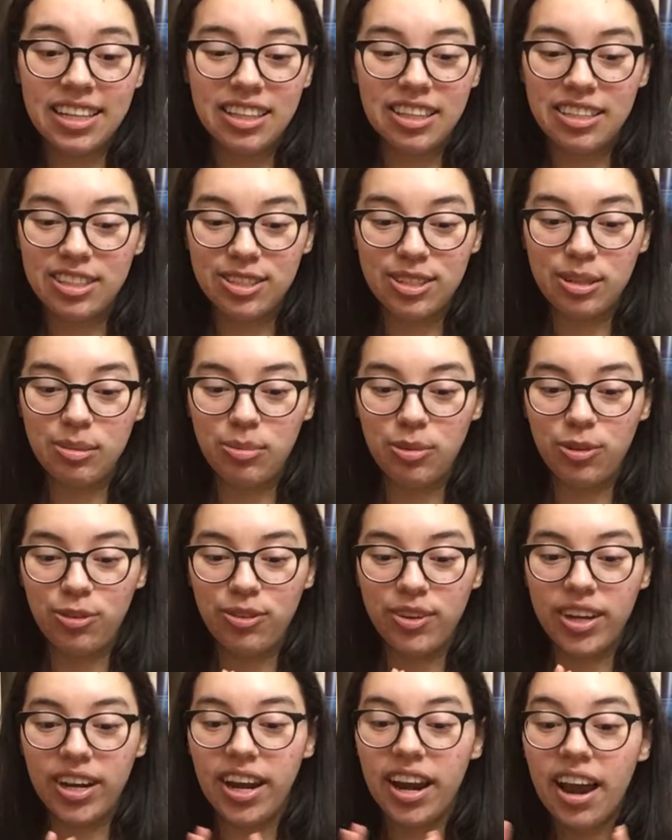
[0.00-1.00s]
This is the
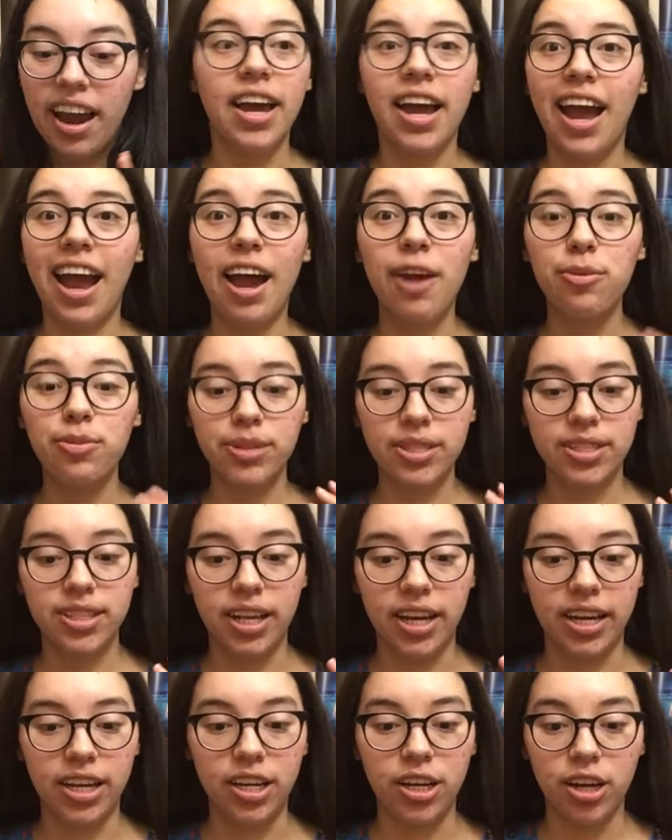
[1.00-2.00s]
movie. I was
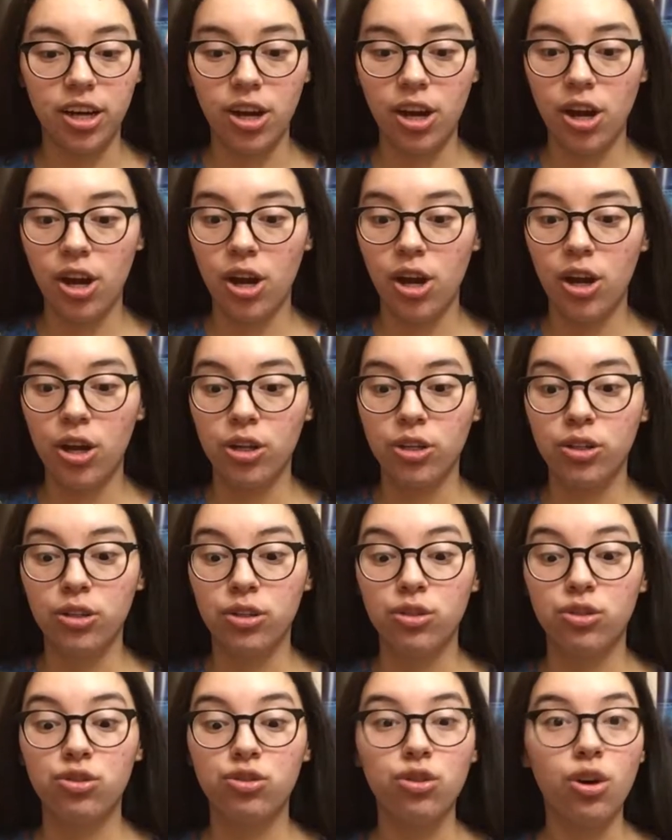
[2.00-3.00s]
like
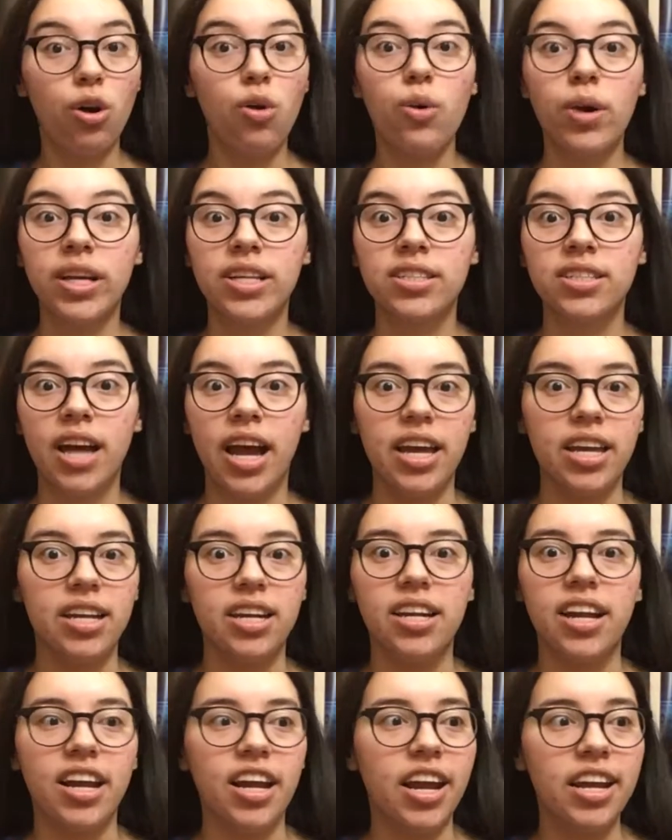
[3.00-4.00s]
so
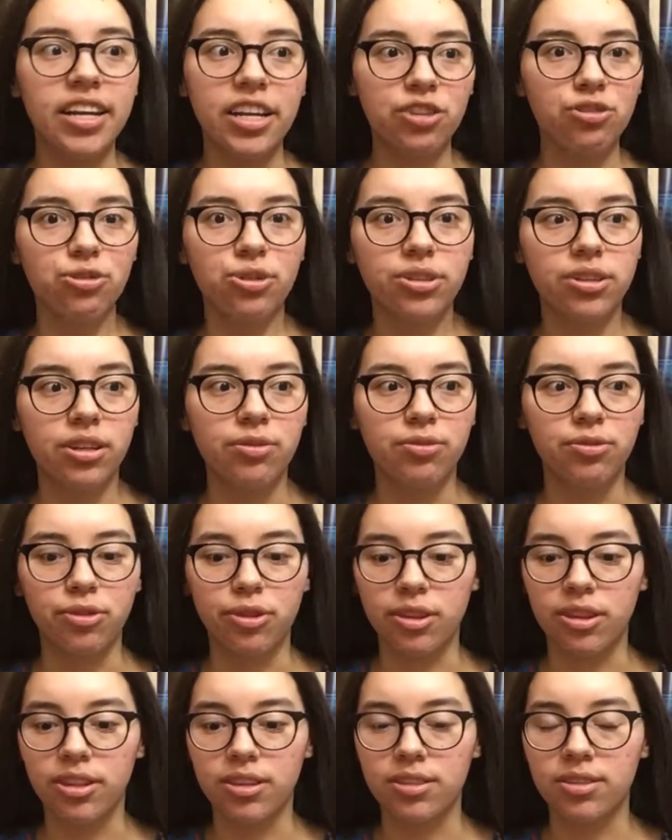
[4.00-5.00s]
excited and interested for
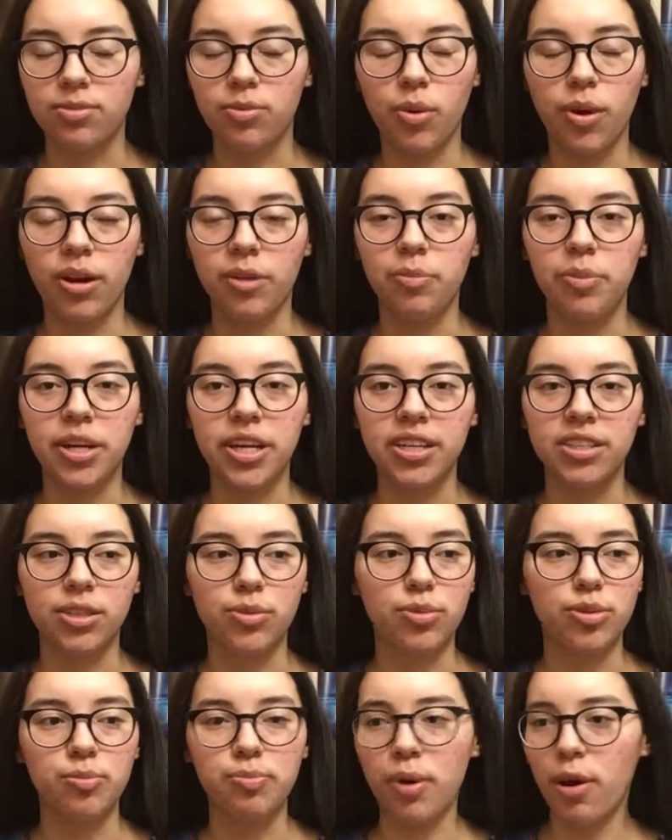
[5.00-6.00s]
this one because it
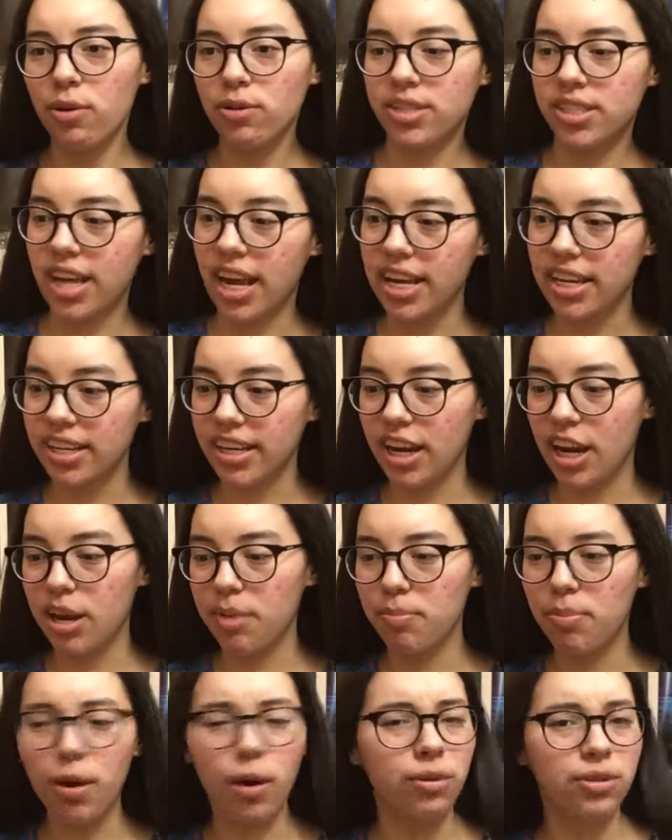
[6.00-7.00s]
was post
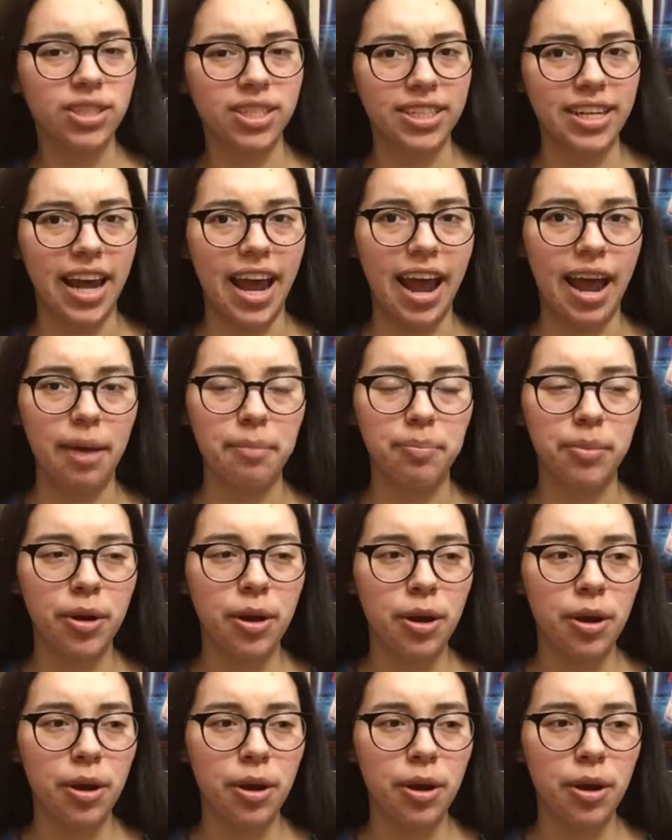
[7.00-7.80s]
Endgame, post Snap,